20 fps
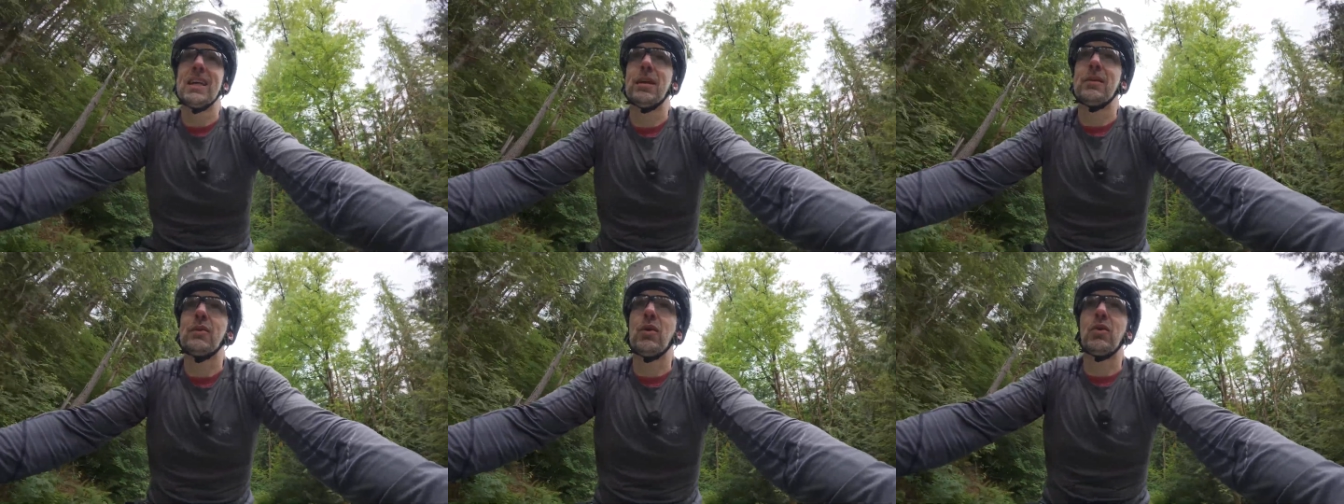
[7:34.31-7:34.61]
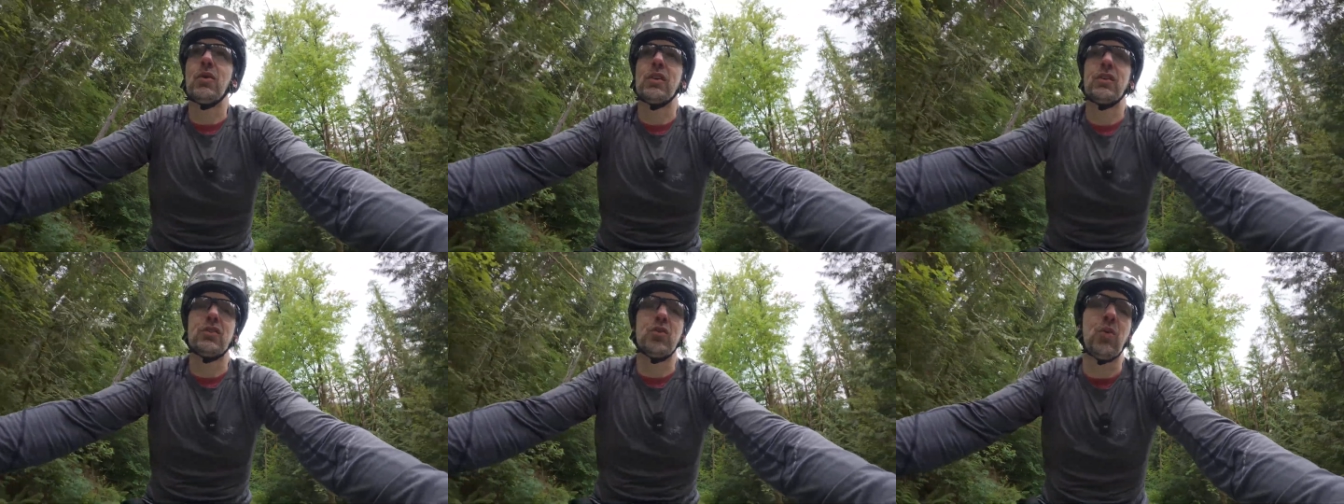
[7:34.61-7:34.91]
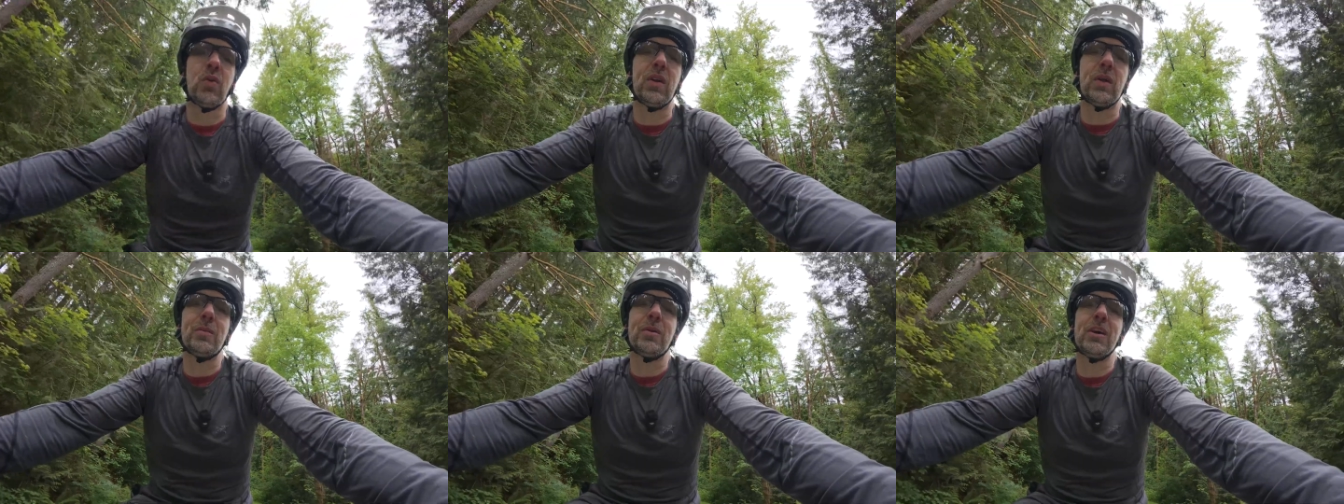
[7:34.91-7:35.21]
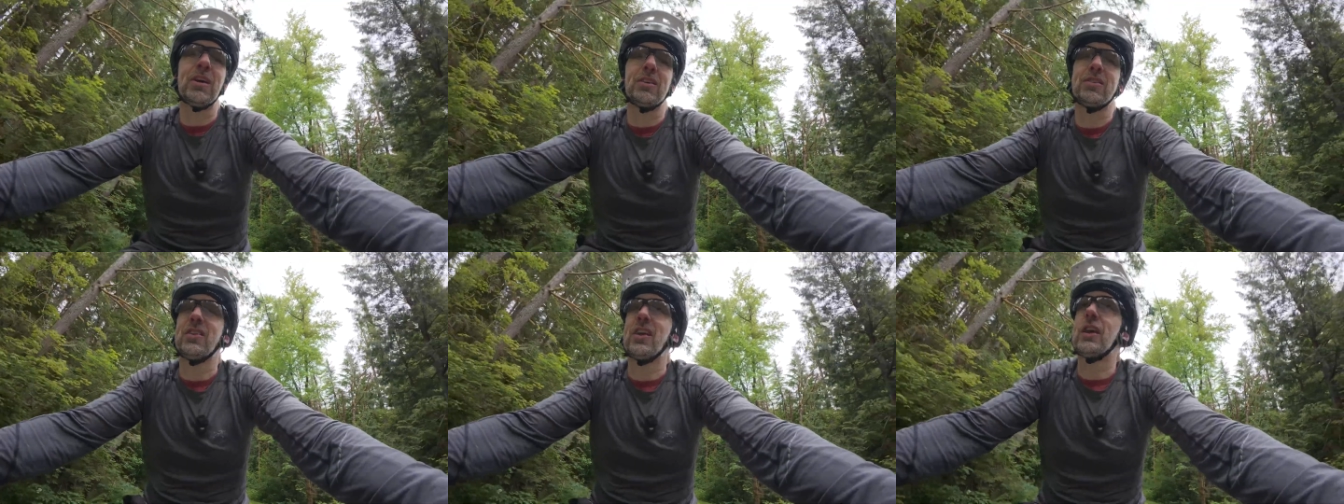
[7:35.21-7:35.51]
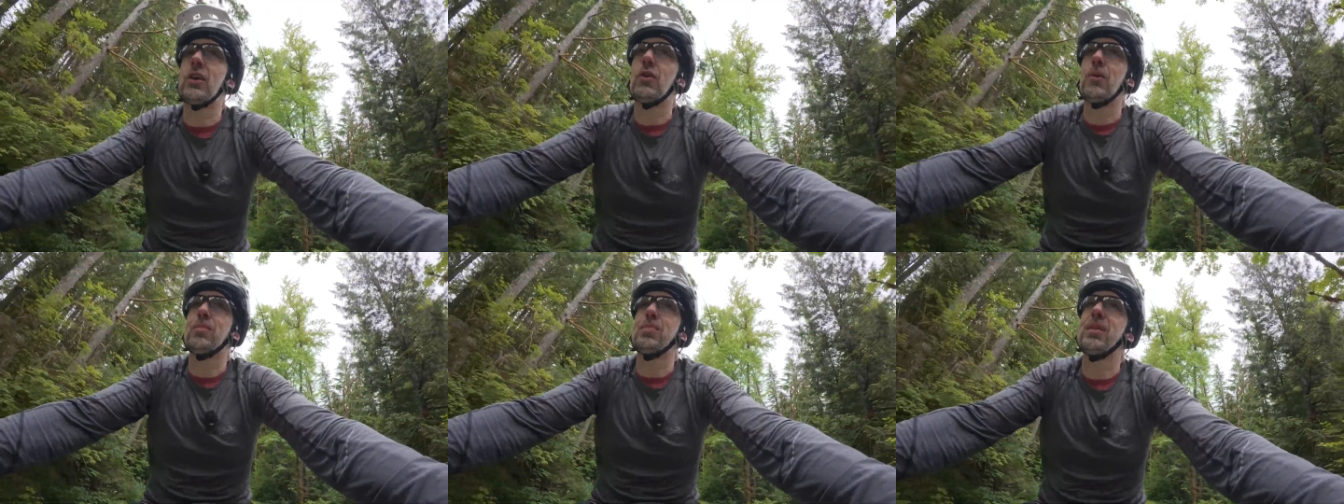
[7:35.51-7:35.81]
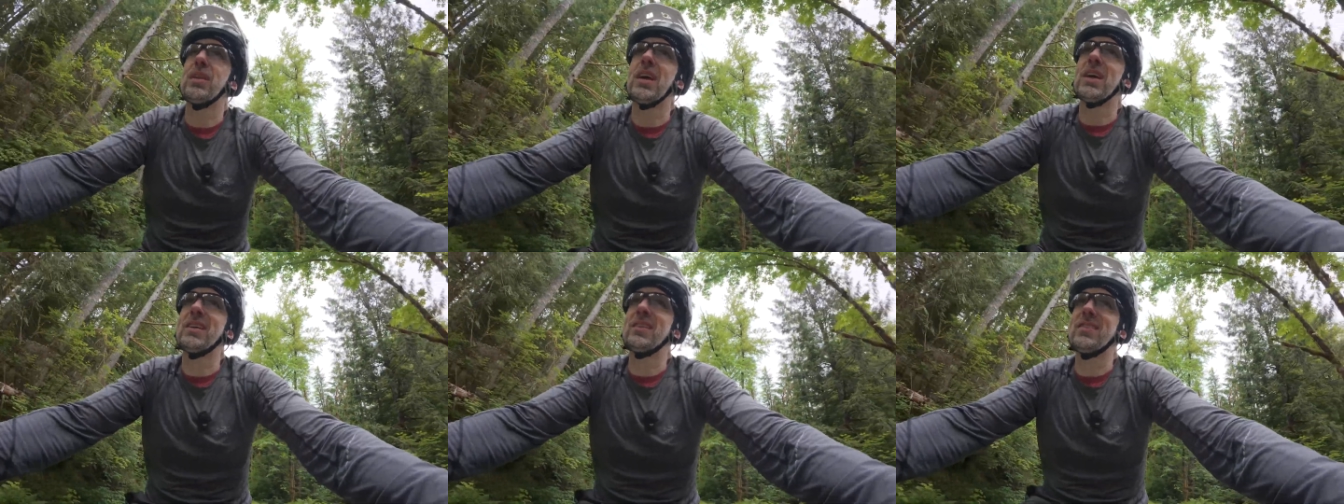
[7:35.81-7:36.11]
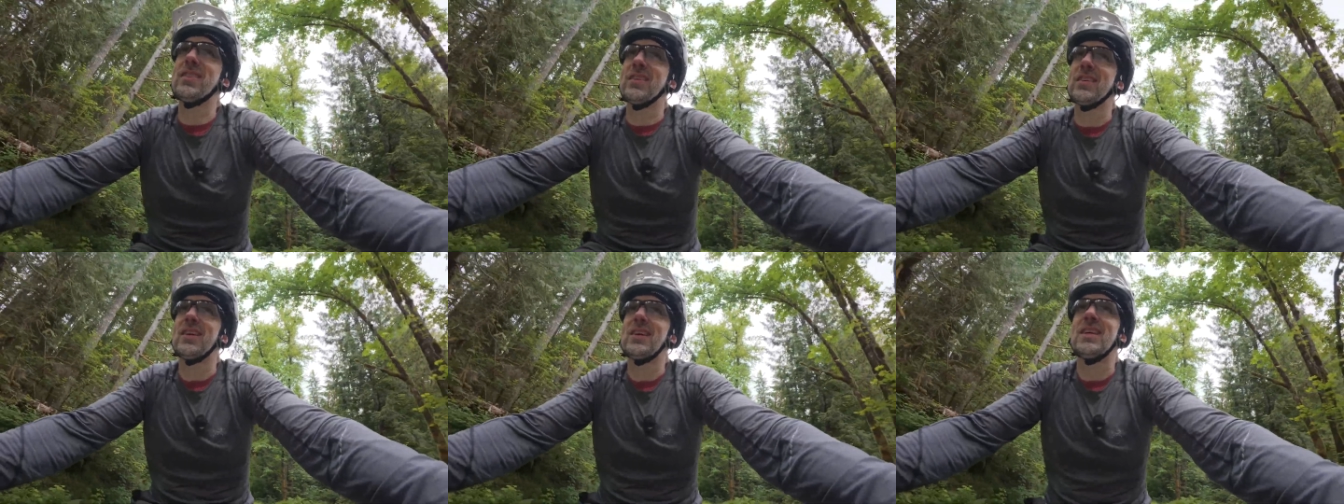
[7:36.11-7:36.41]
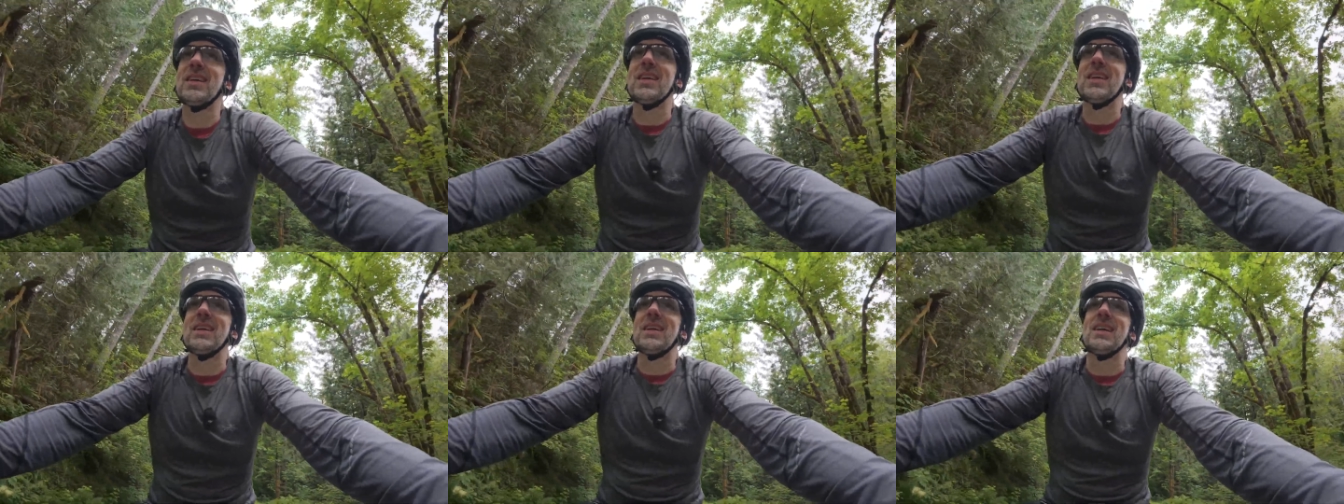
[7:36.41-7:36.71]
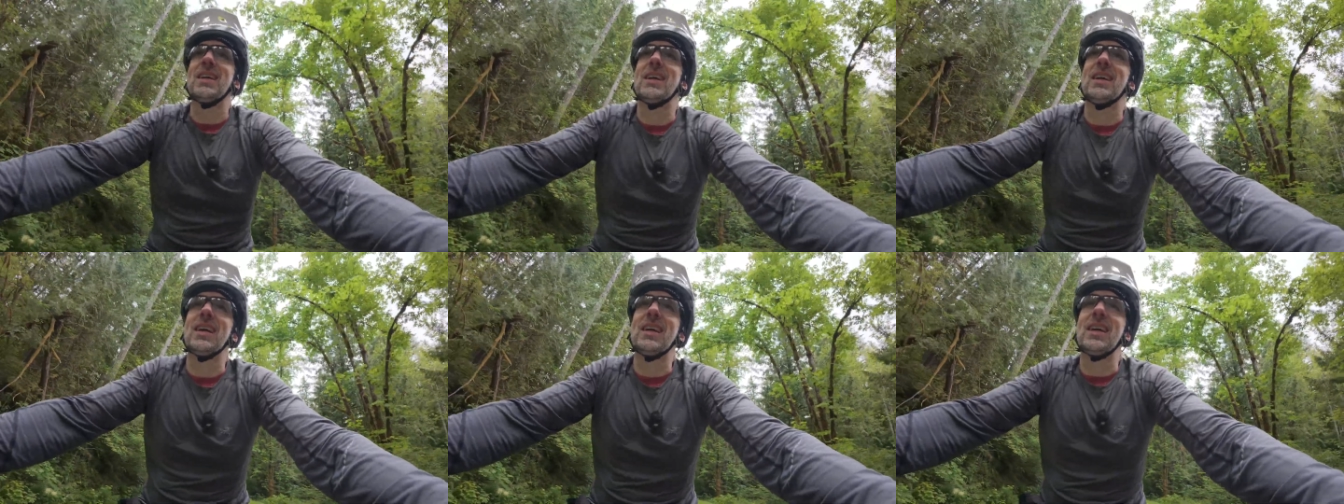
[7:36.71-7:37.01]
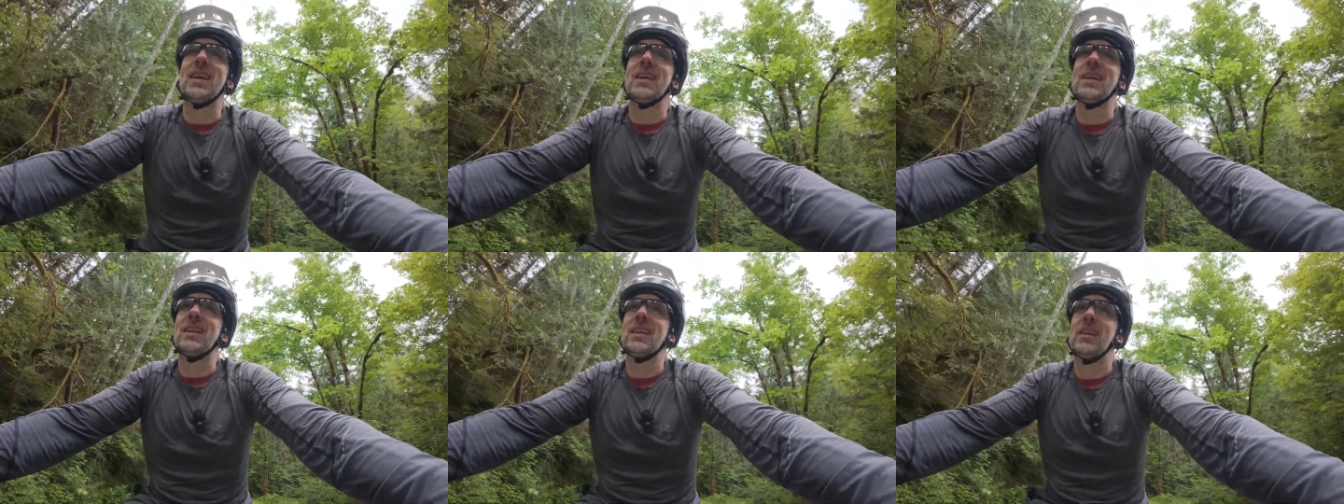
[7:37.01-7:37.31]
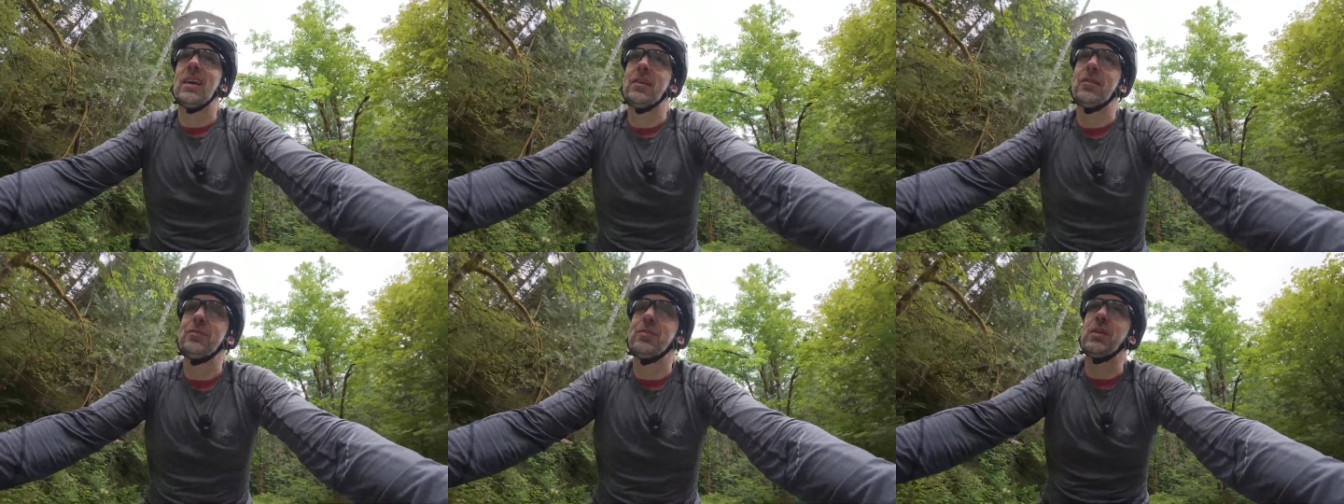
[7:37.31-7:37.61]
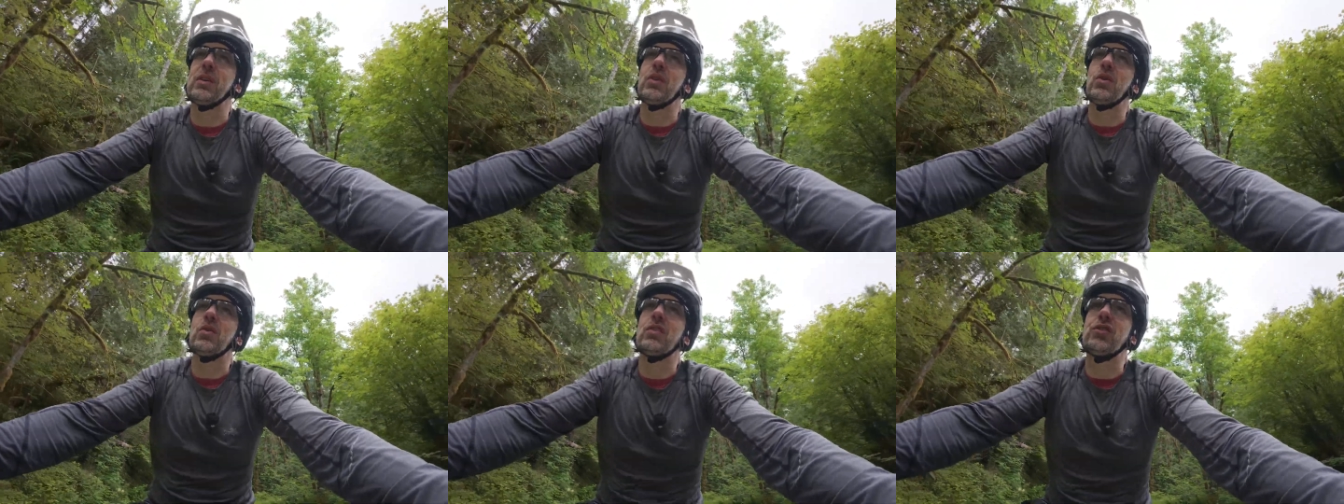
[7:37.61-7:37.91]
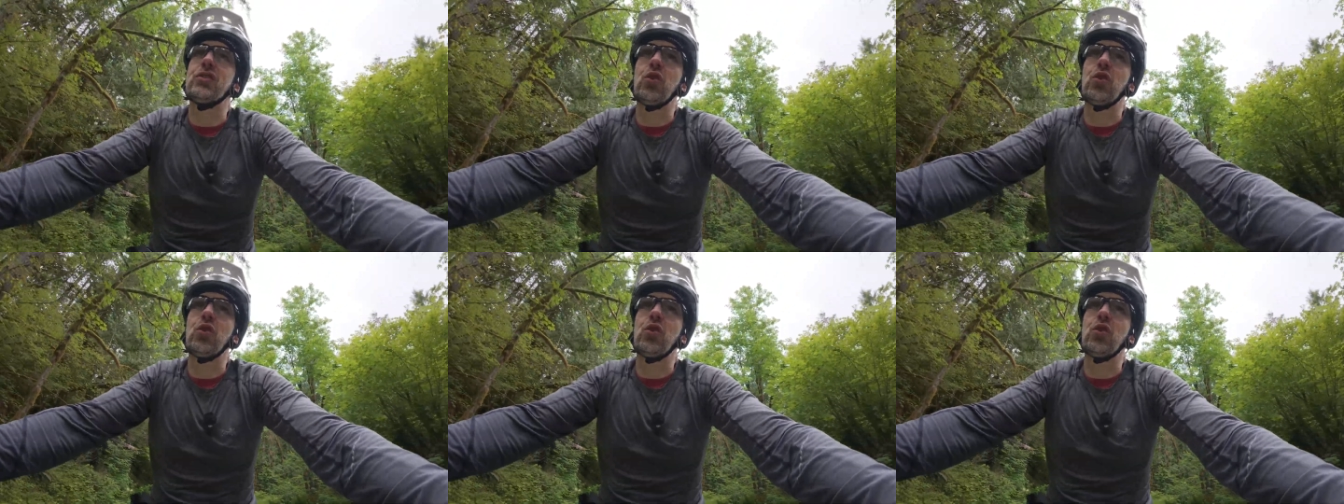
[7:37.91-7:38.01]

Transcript: I'm going 20 miles an hour plus, and I've been going